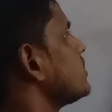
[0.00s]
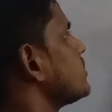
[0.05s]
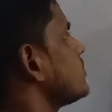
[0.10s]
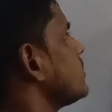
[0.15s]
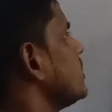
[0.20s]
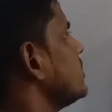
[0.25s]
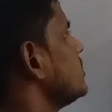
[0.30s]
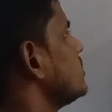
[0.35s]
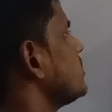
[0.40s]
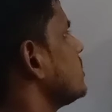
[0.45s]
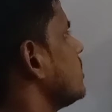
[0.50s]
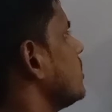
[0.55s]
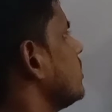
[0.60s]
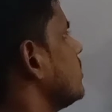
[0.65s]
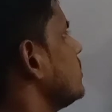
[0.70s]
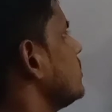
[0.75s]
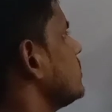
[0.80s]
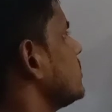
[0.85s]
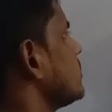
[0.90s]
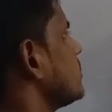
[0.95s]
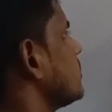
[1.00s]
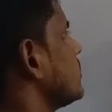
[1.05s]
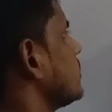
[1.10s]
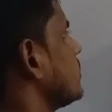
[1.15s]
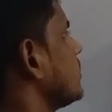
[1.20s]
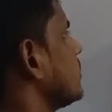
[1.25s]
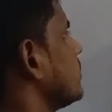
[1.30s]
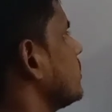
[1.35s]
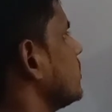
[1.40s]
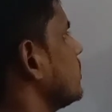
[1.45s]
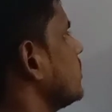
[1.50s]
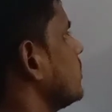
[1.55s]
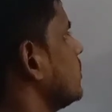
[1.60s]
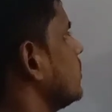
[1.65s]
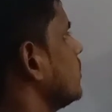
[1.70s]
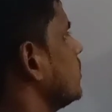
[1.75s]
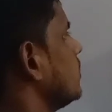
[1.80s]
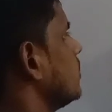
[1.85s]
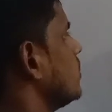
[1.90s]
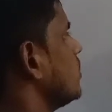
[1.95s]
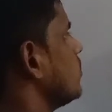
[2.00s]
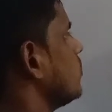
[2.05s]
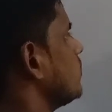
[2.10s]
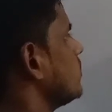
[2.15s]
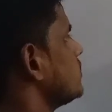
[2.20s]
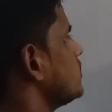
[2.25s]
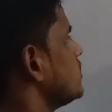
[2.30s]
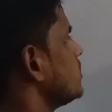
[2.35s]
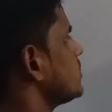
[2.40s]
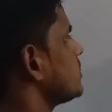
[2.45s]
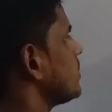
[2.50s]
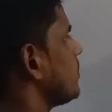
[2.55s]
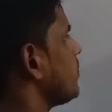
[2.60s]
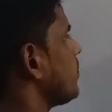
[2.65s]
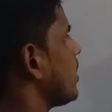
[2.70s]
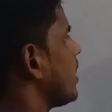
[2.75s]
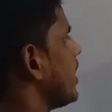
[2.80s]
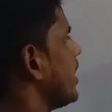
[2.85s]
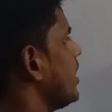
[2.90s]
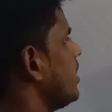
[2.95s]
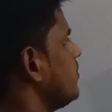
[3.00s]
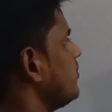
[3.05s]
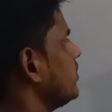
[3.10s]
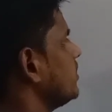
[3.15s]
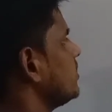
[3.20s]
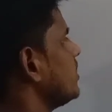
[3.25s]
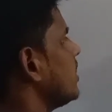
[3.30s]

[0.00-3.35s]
structures which is supplied with